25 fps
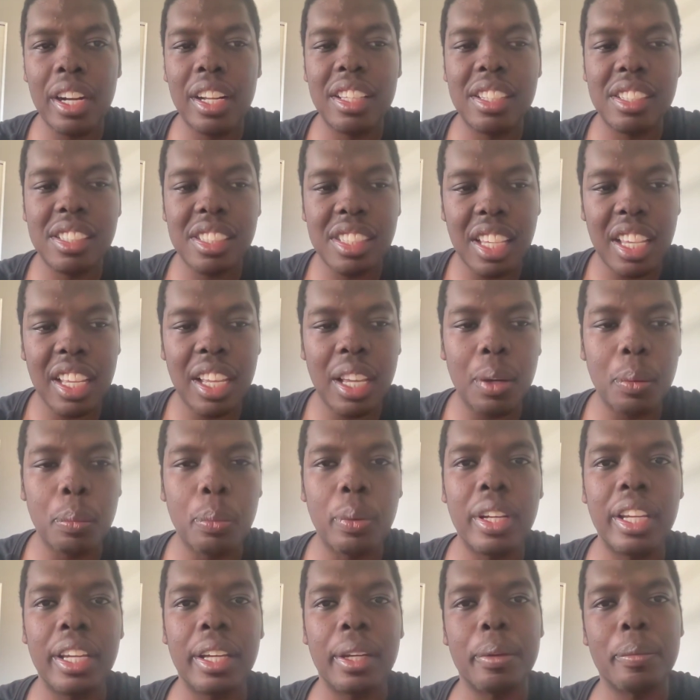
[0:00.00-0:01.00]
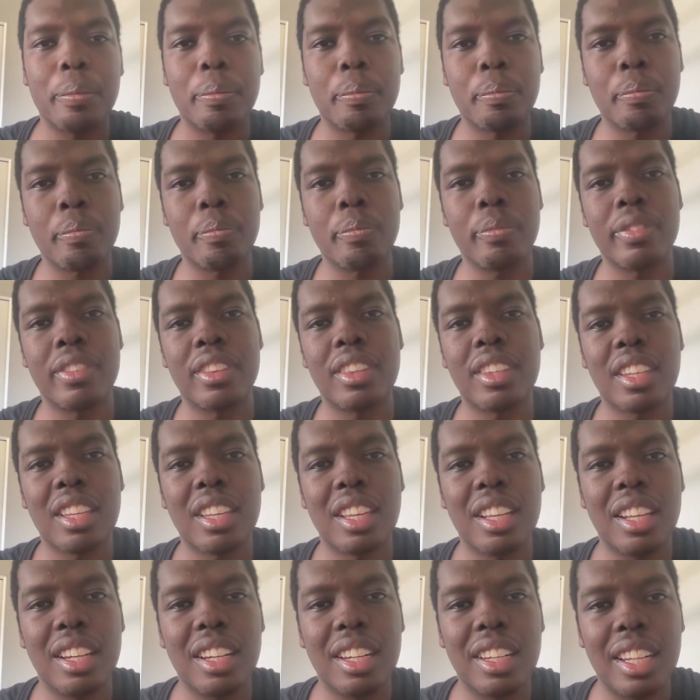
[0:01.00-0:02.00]
set with
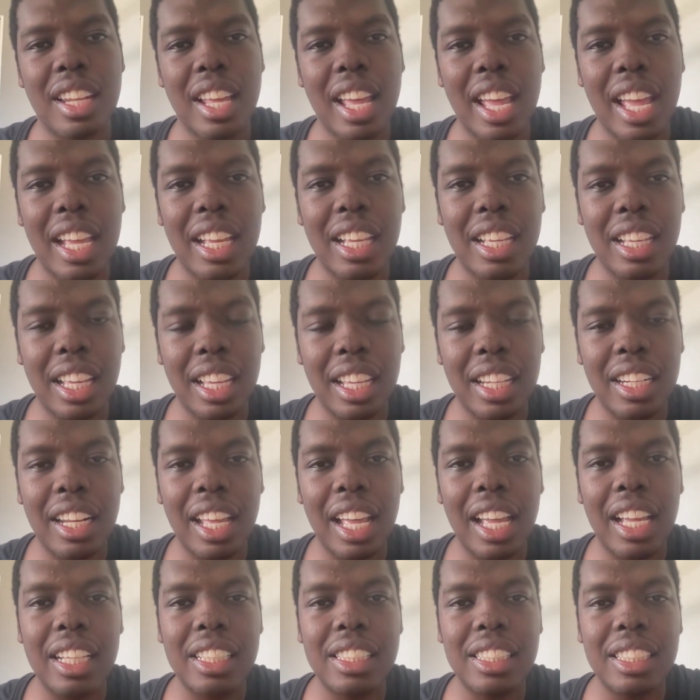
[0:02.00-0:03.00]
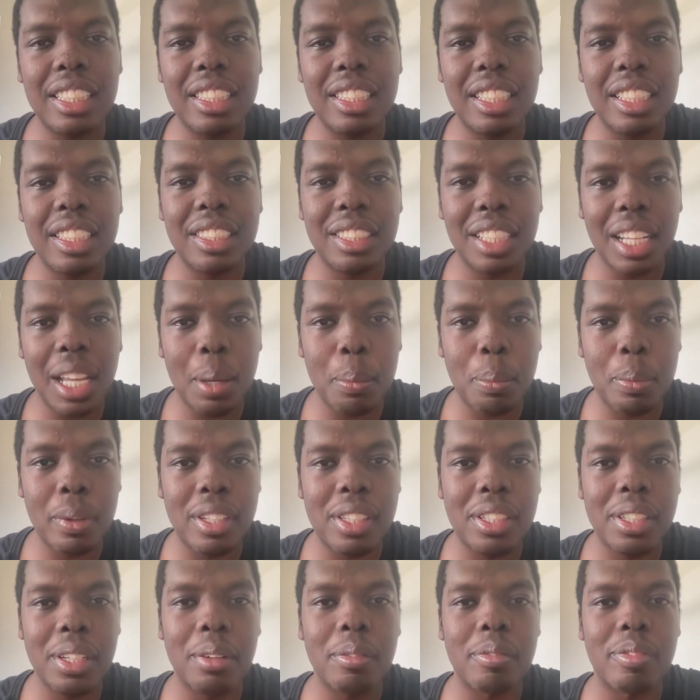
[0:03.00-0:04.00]
in the ACC
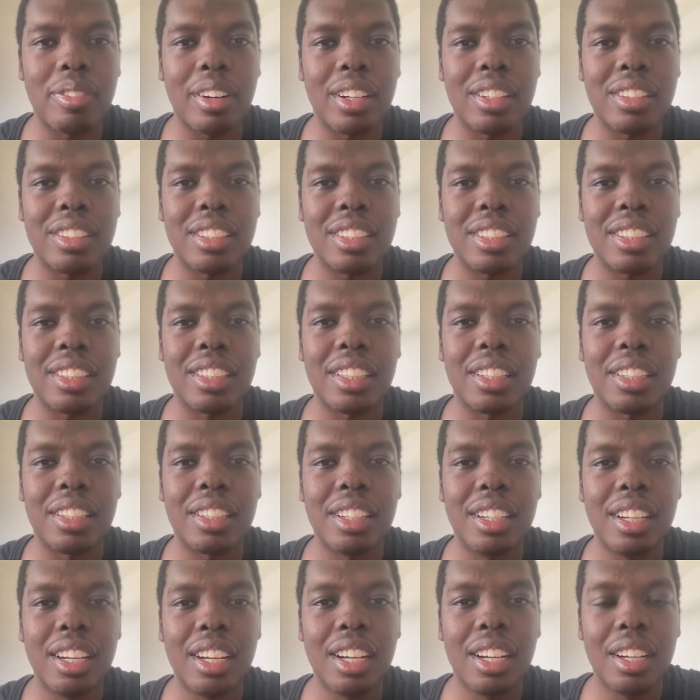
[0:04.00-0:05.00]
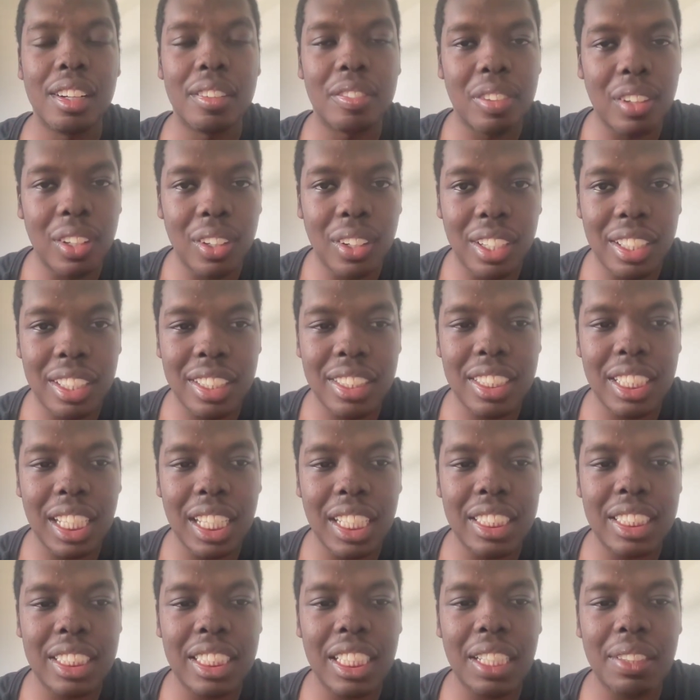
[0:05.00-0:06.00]
championship versus the Florida
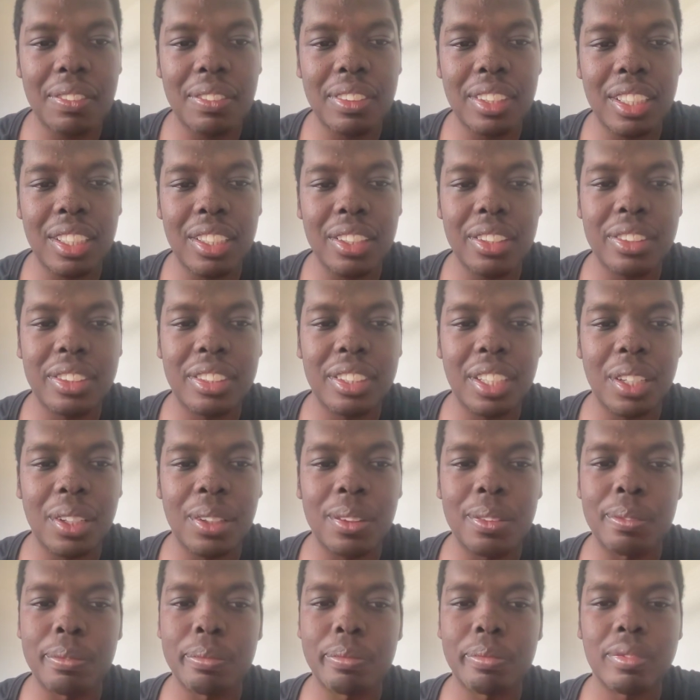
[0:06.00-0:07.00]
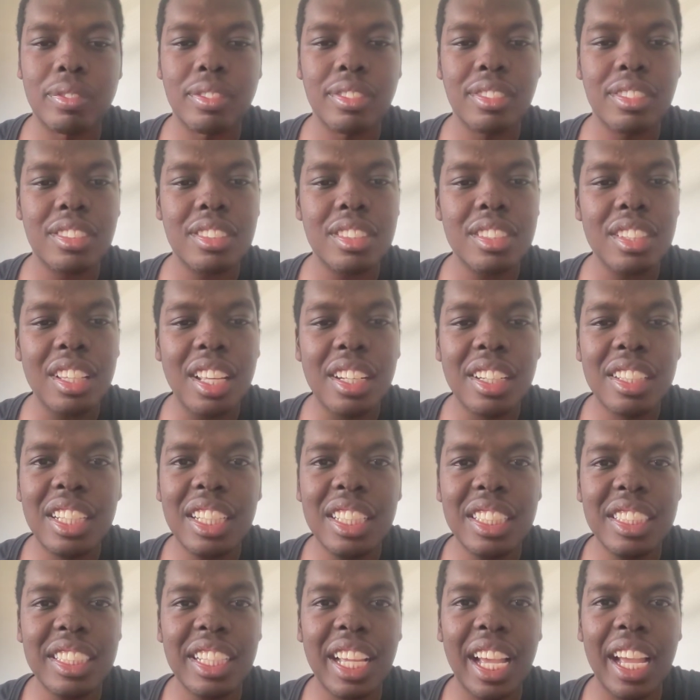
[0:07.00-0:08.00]
State Seminoles. So
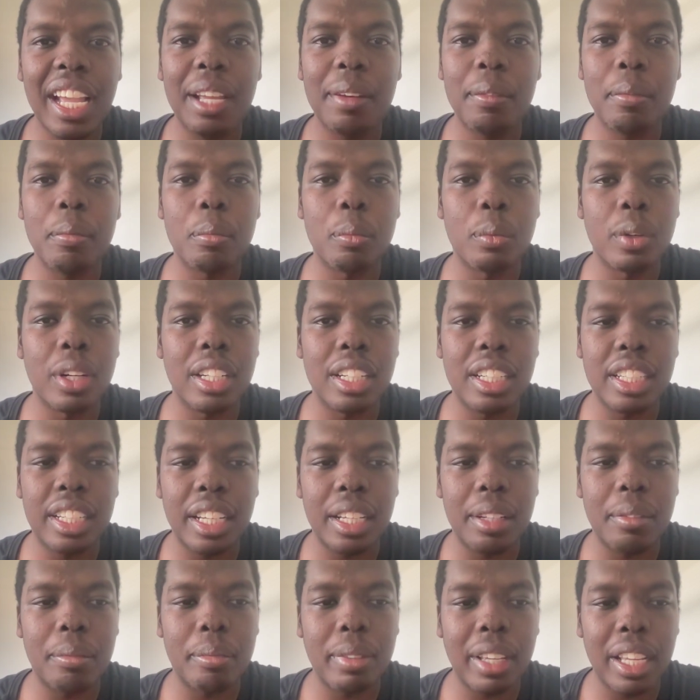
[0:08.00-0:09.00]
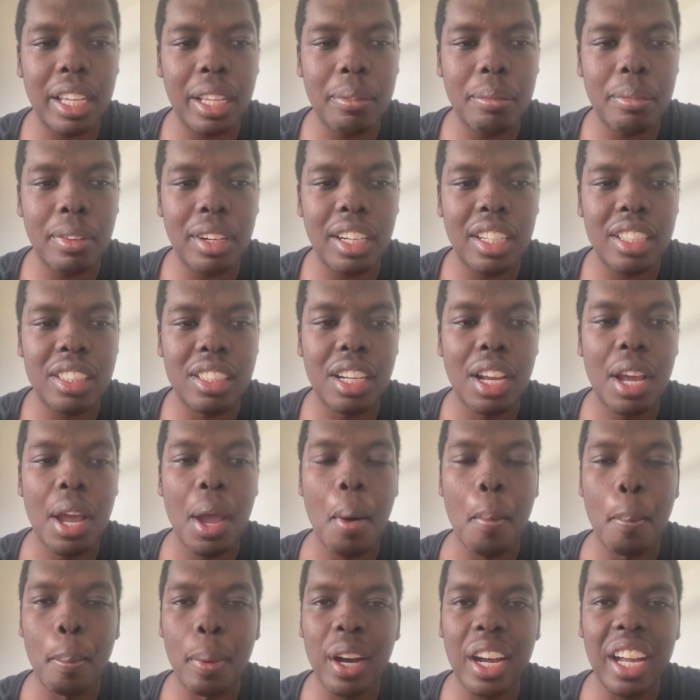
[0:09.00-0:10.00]
this game really didn't mean much,
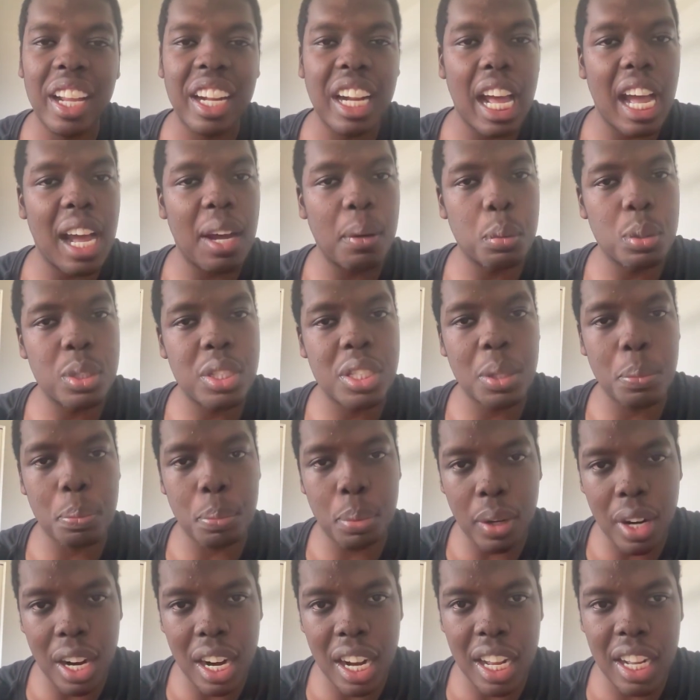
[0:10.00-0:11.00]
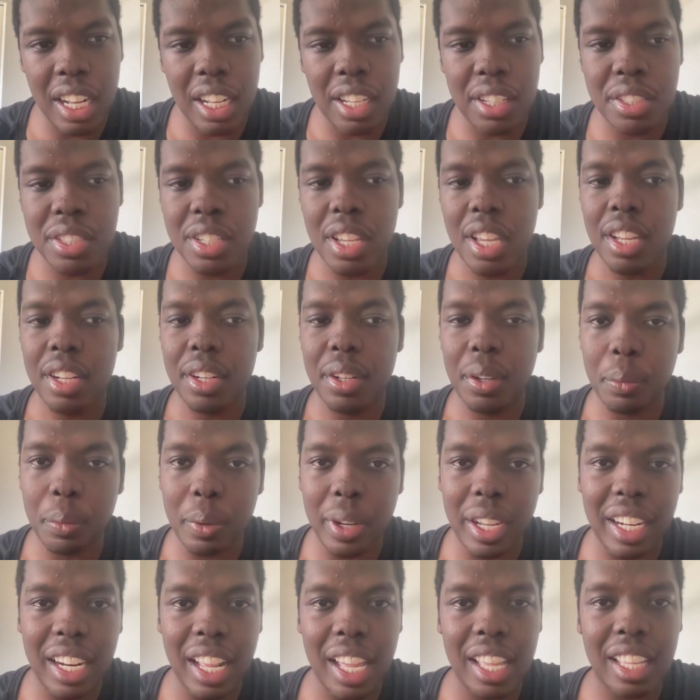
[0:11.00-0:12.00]
but I was surprised the
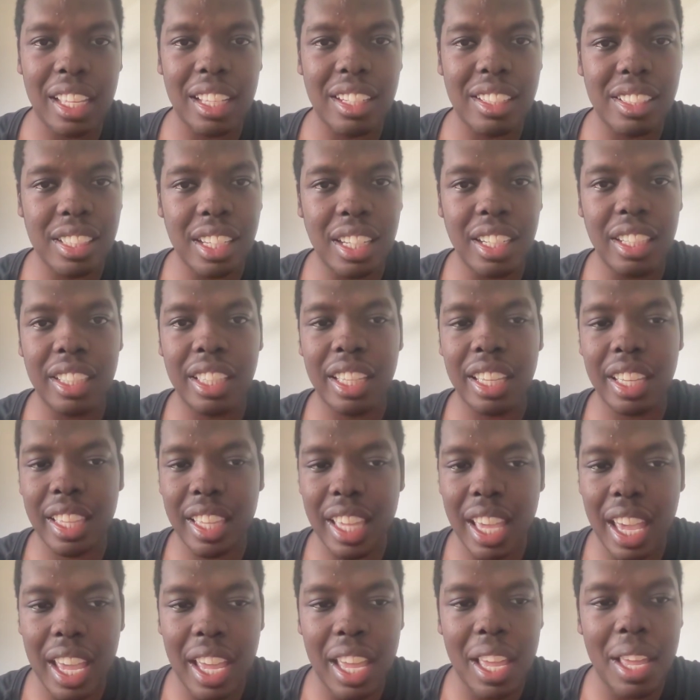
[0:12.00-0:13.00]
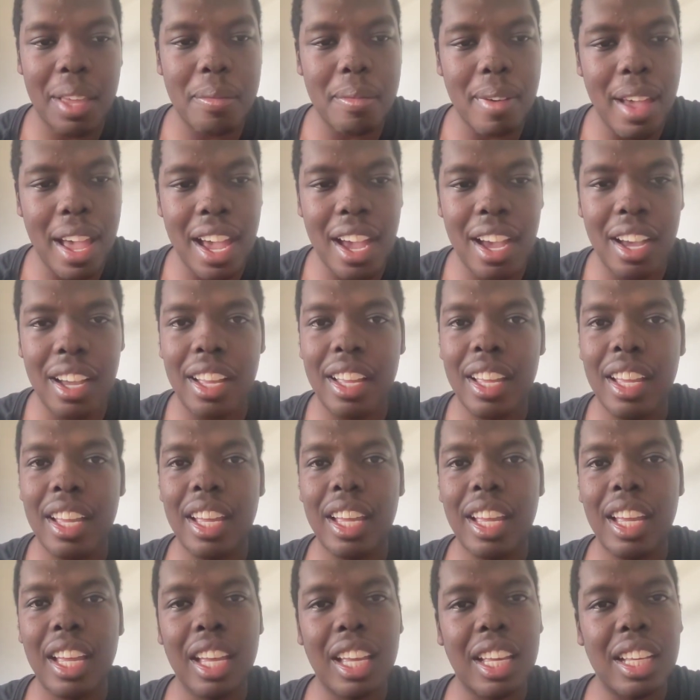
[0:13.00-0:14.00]
way that Kentucky came out
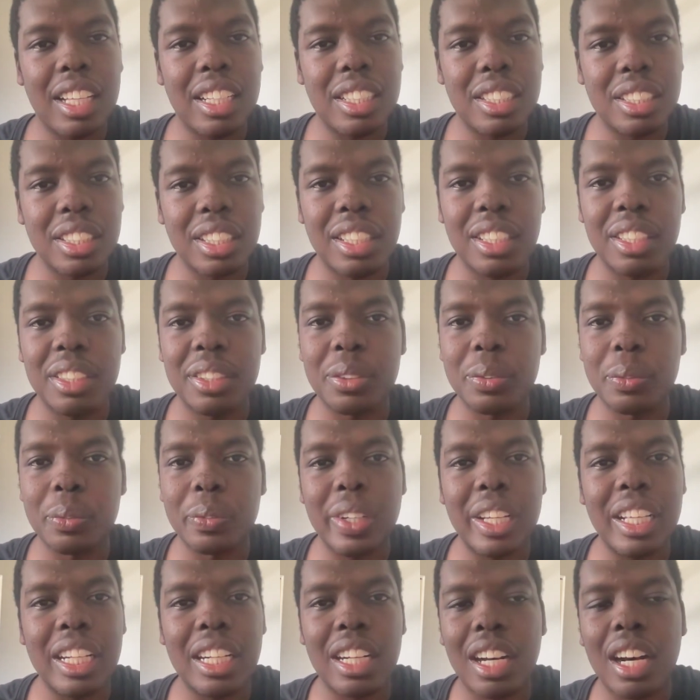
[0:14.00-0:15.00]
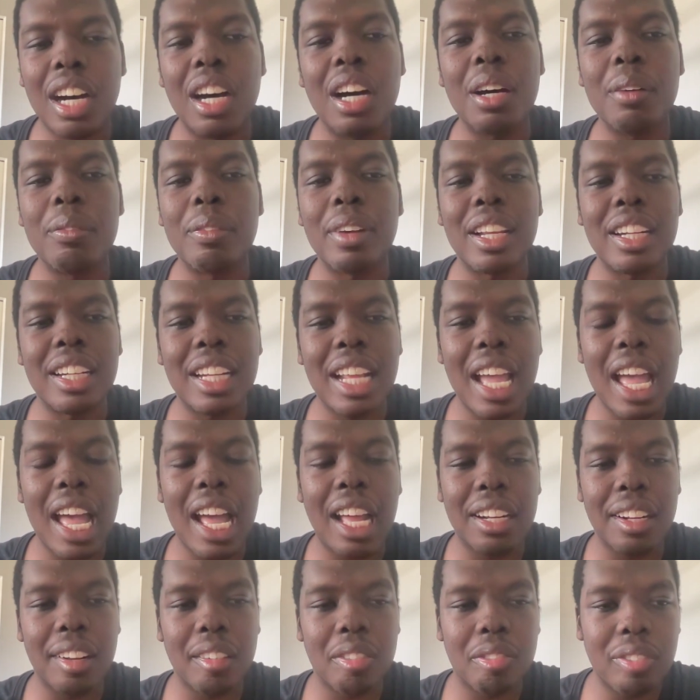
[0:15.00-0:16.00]
and just went up and
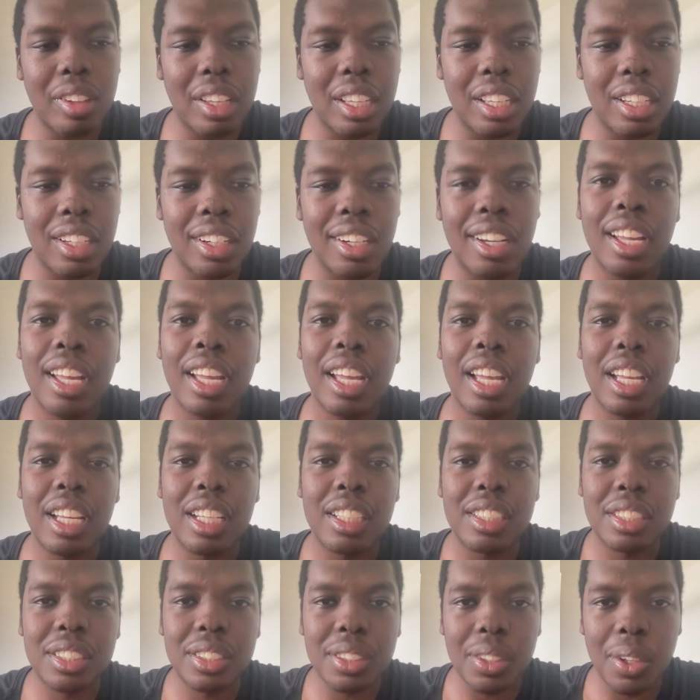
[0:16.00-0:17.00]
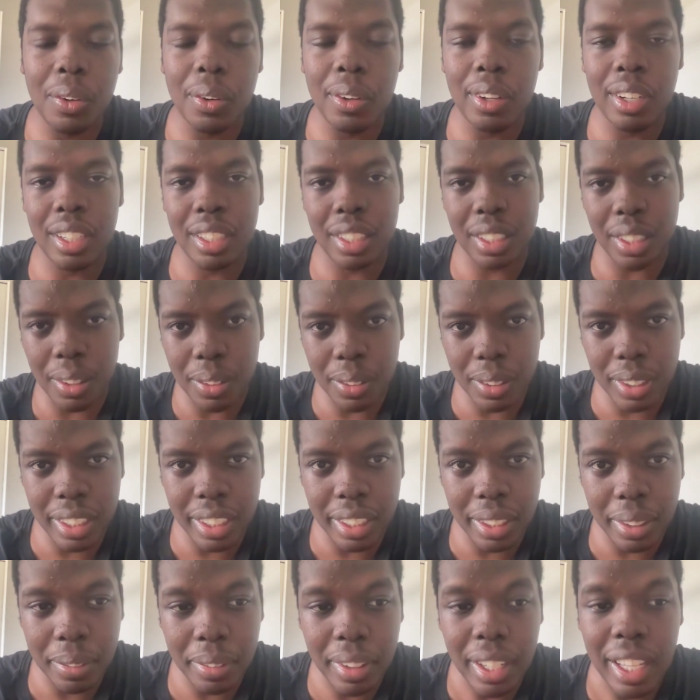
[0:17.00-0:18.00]
down the field and scored on
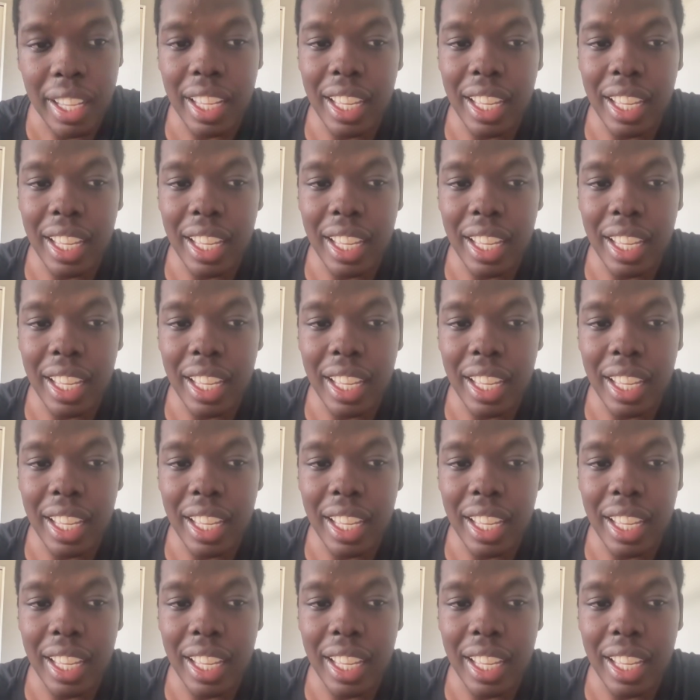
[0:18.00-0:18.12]
them.